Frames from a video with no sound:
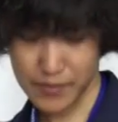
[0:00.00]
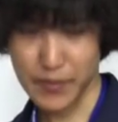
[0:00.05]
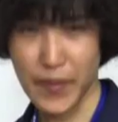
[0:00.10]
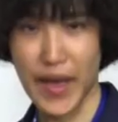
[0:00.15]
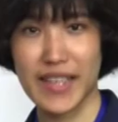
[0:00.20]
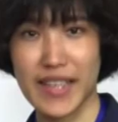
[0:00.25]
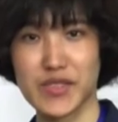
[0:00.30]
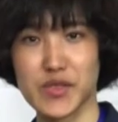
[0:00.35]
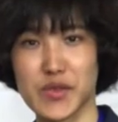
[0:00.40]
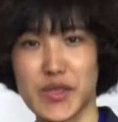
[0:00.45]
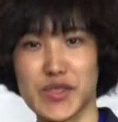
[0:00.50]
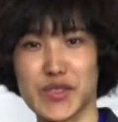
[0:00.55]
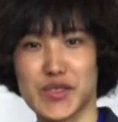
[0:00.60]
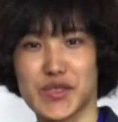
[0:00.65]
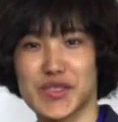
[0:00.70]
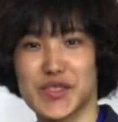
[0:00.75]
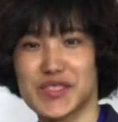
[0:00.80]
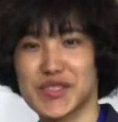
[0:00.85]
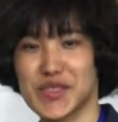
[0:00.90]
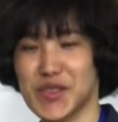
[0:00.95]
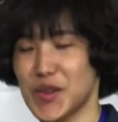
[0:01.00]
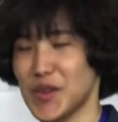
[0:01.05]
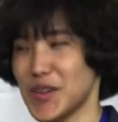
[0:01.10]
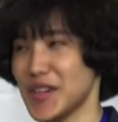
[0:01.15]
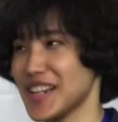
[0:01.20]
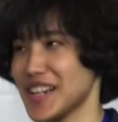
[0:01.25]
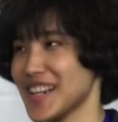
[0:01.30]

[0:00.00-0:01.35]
best original score.